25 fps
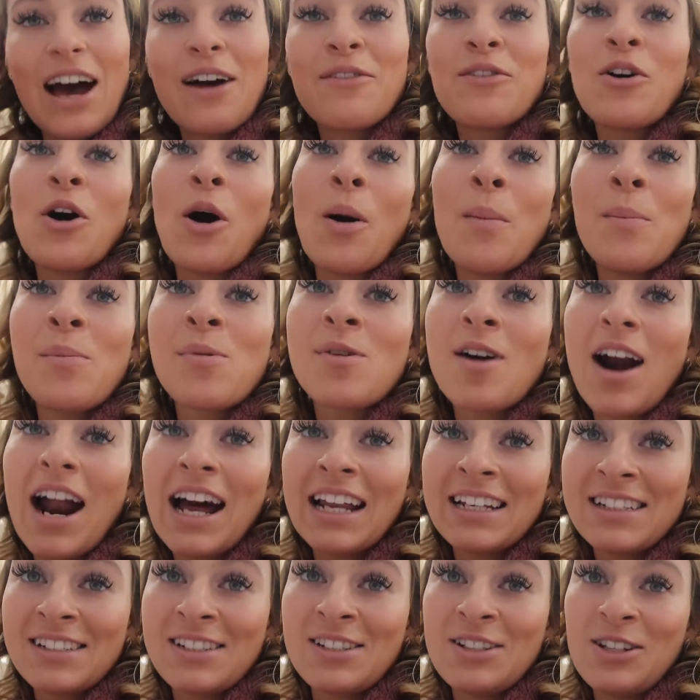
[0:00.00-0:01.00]
I've got a
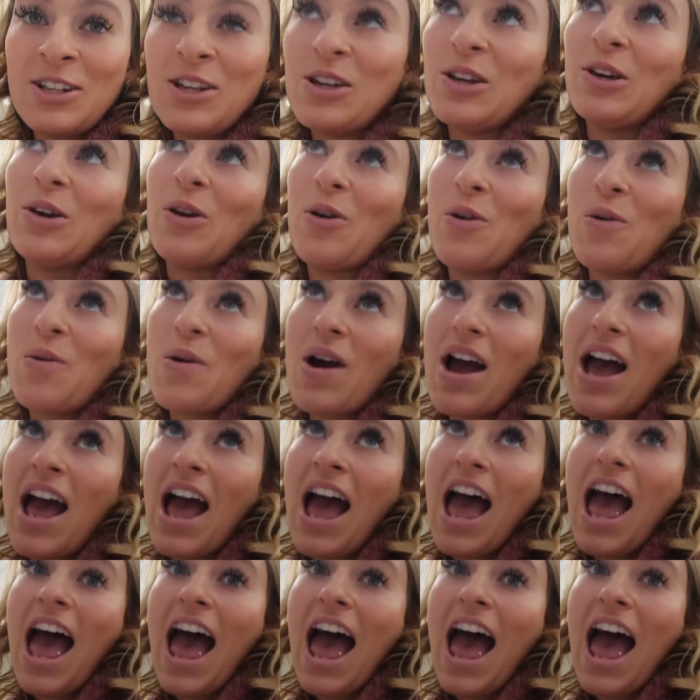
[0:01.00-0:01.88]
brand new